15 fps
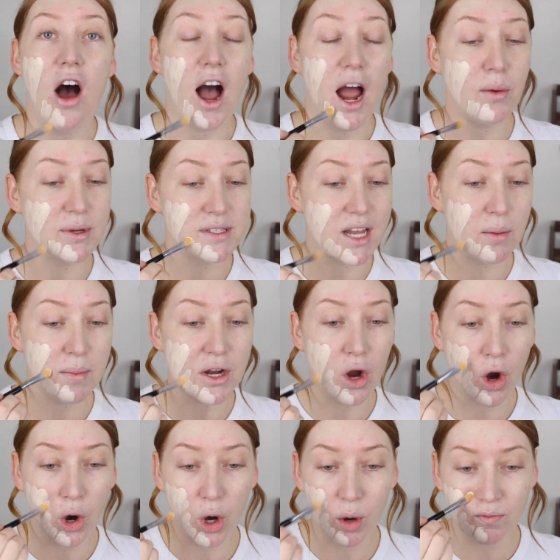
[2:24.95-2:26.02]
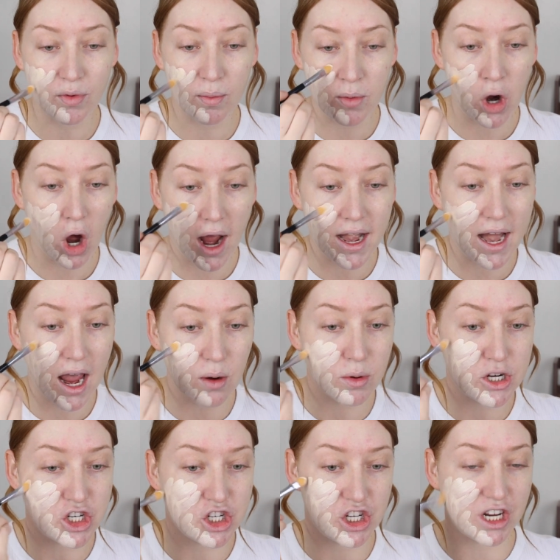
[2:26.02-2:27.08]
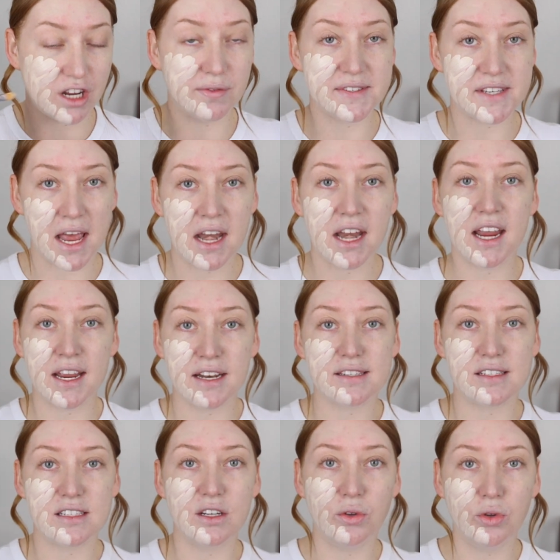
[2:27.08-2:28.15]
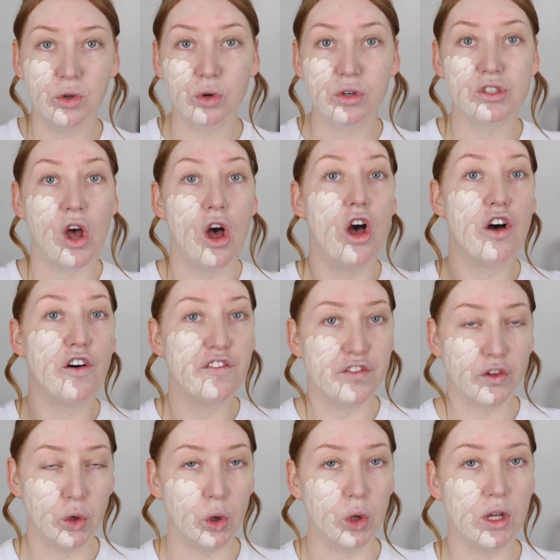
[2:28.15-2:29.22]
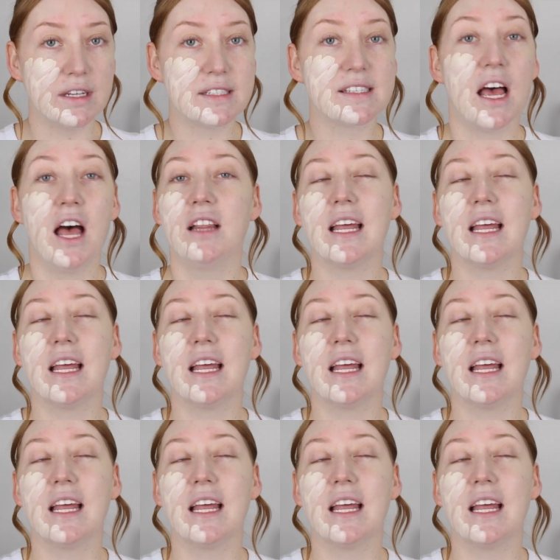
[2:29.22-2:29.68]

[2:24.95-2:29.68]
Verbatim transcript: I was coming home from 9-hour shifts and it still looked flawless.